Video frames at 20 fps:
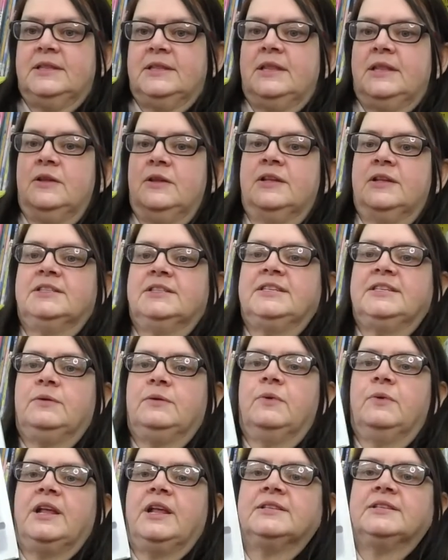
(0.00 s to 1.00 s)
You can see
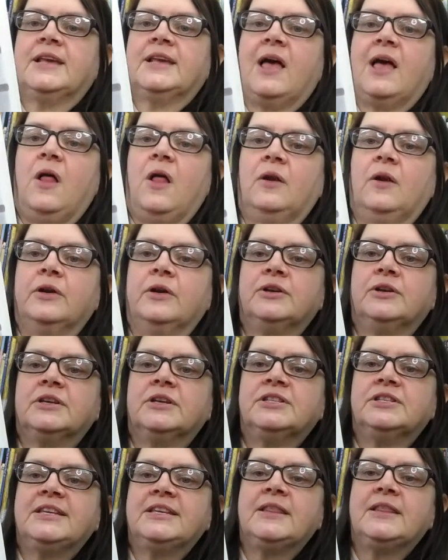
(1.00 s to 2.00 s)
Red's collar, and you
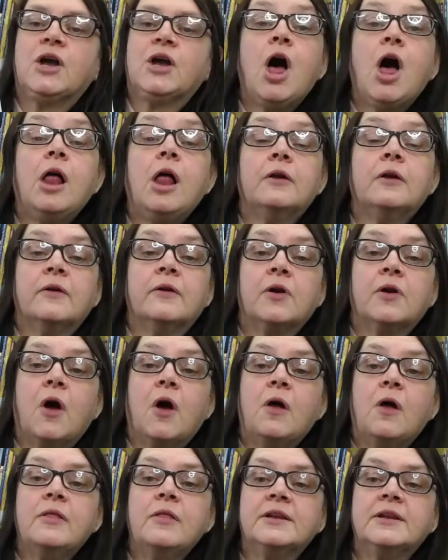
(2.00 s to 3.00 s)
can see the collar on
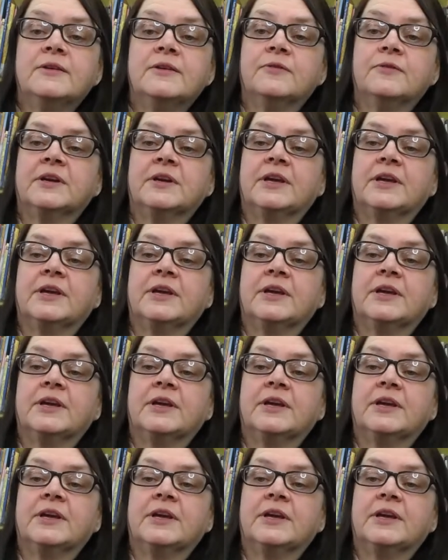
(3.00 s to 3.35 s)
all the different